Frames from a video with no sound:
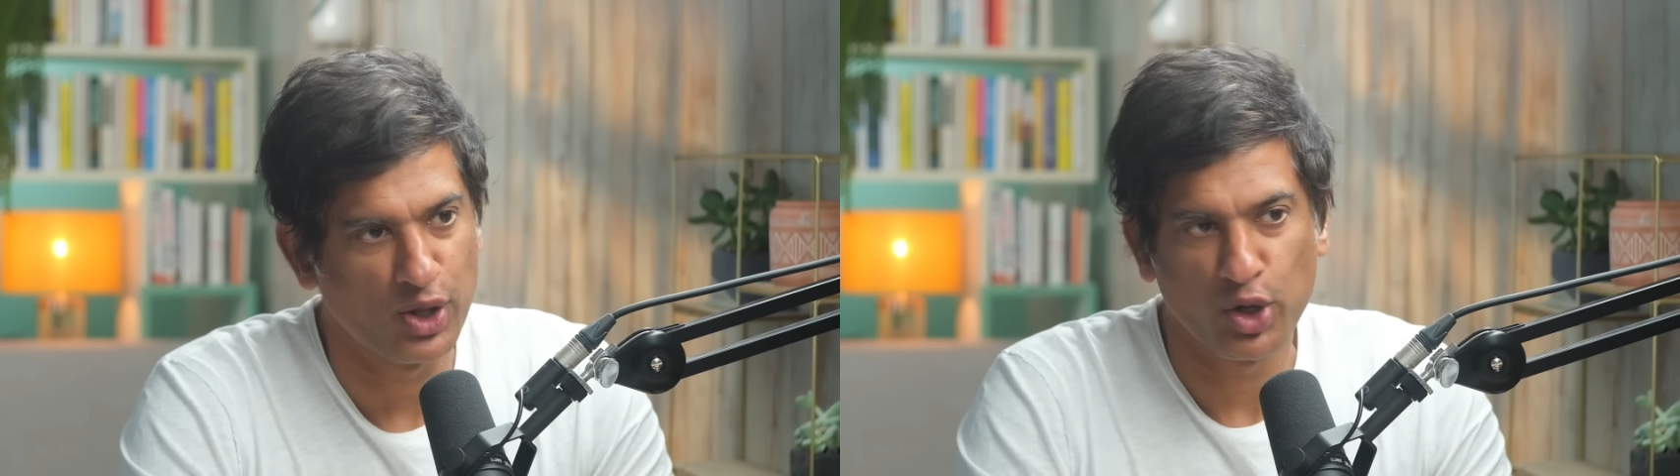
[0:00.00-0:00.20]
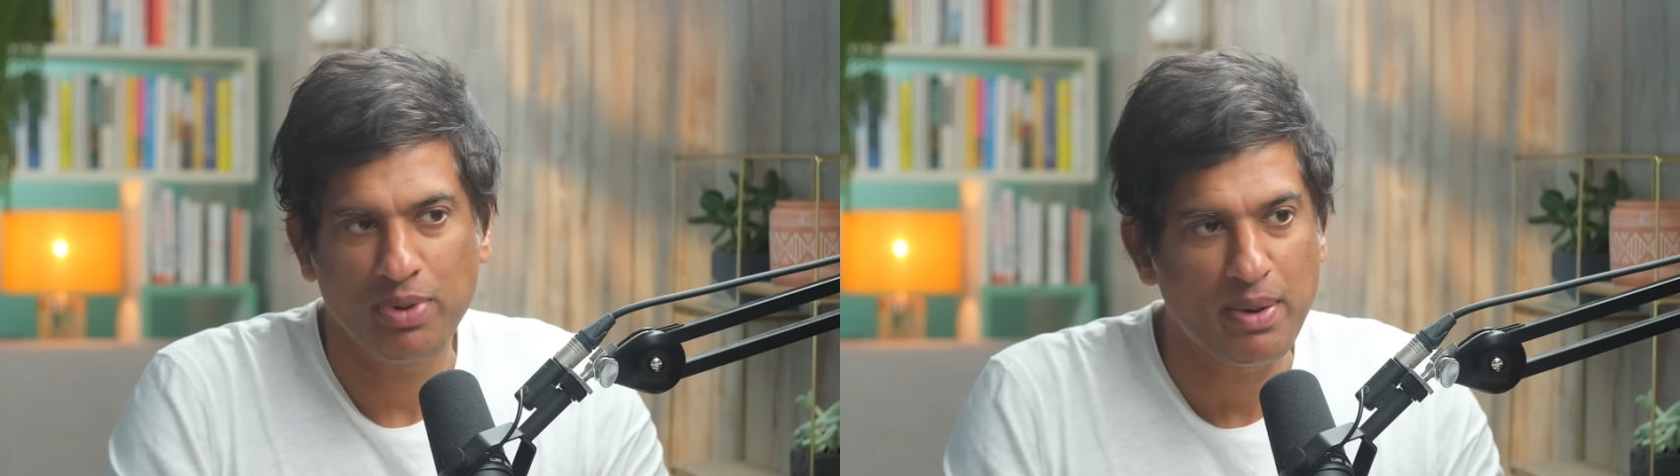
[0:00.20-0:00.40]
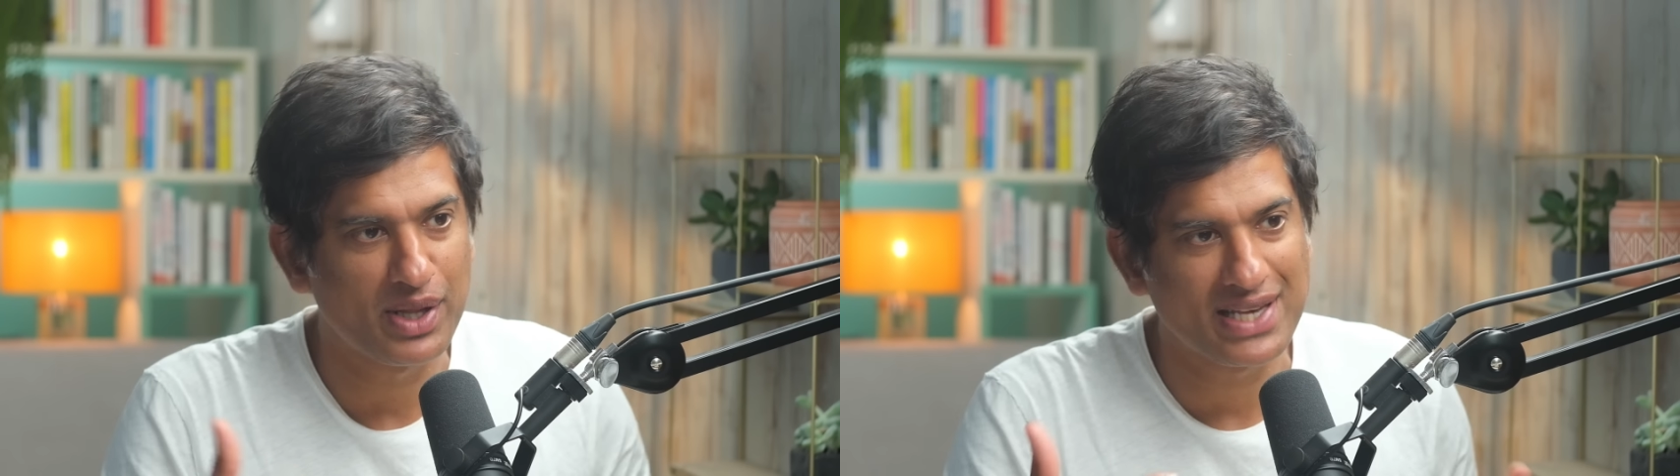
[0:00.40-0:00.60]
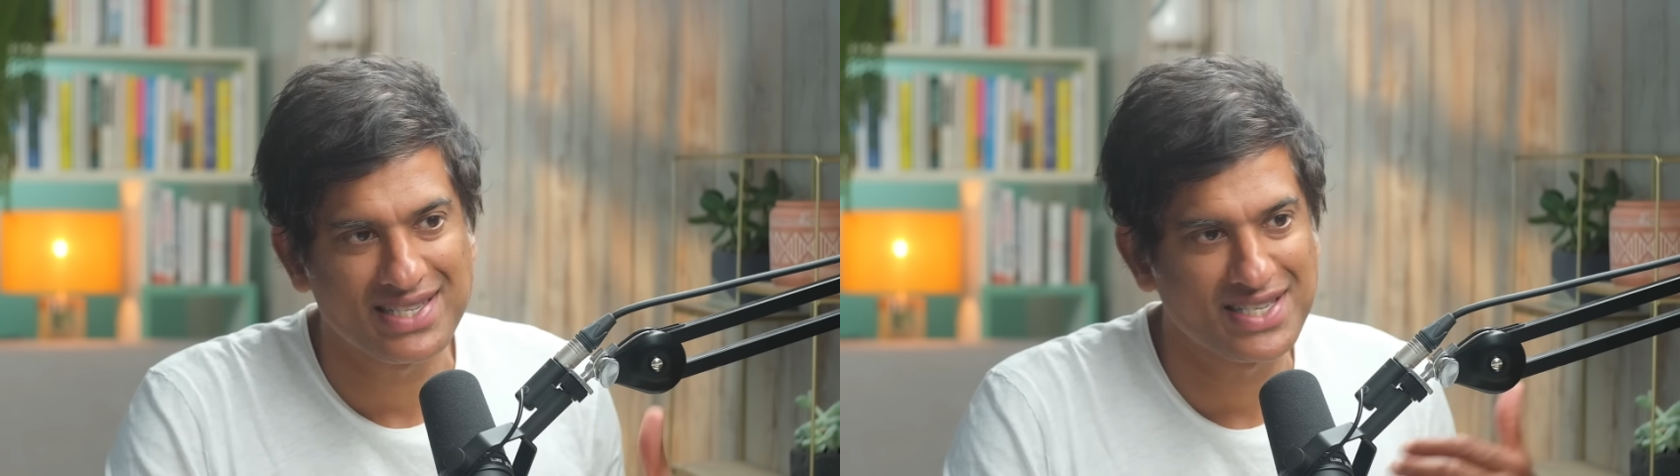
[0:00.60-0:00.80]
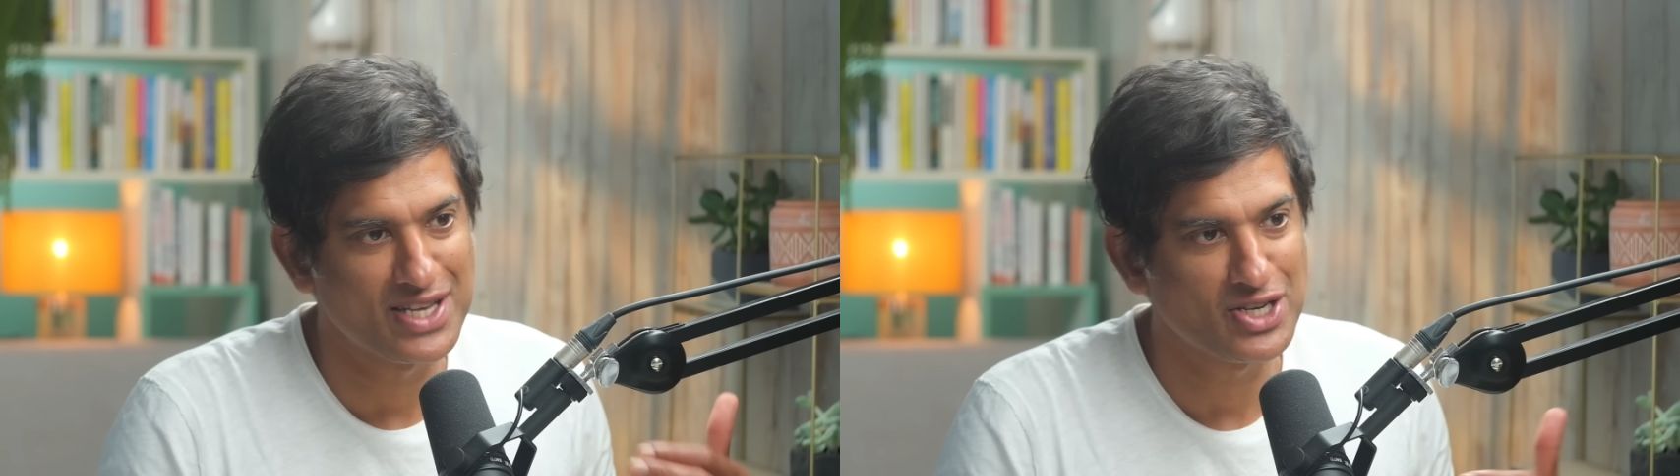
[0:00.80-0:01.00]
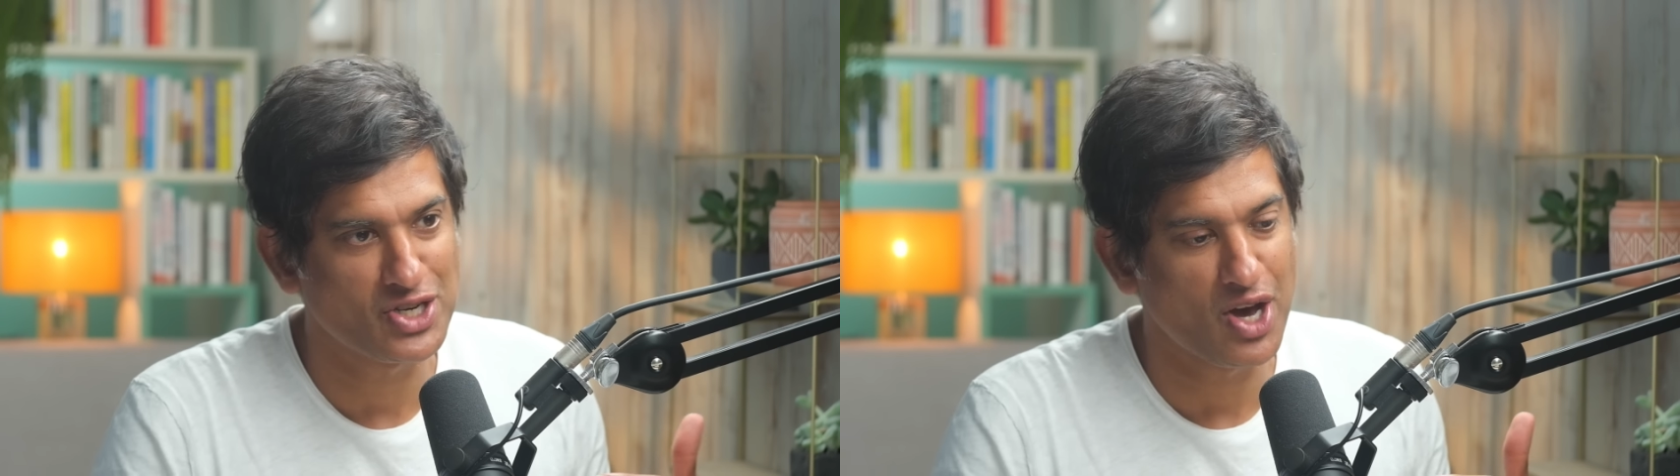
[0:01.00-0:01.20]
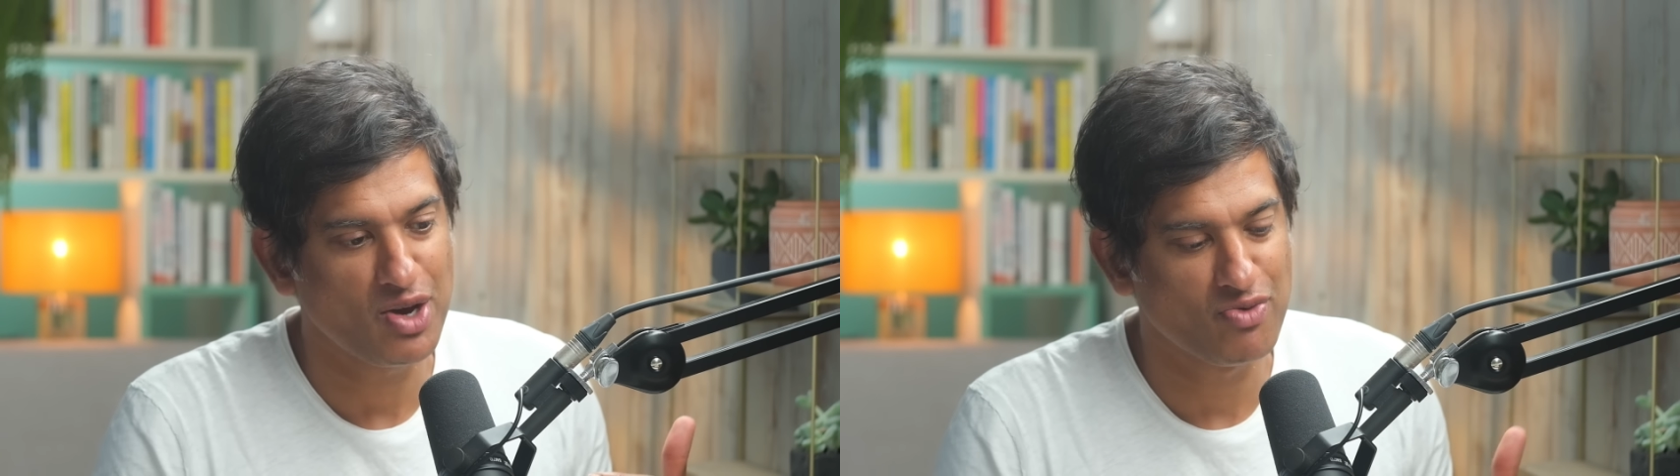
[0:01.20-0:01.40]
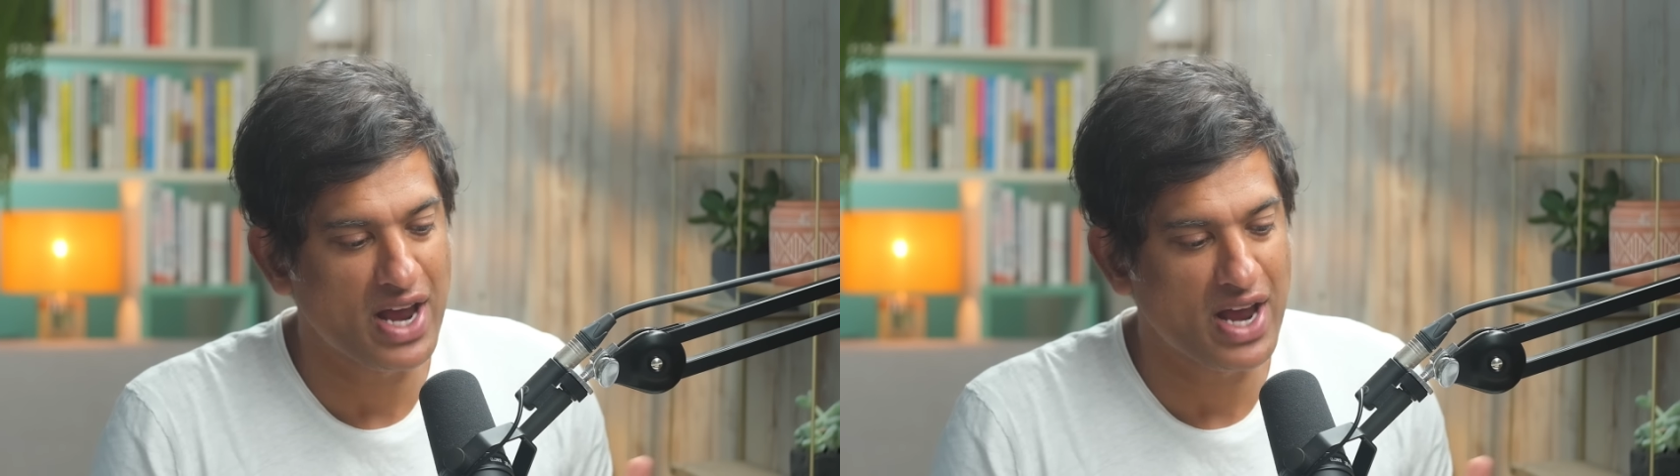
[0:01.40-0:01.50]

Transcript: A lot of people listen to this show,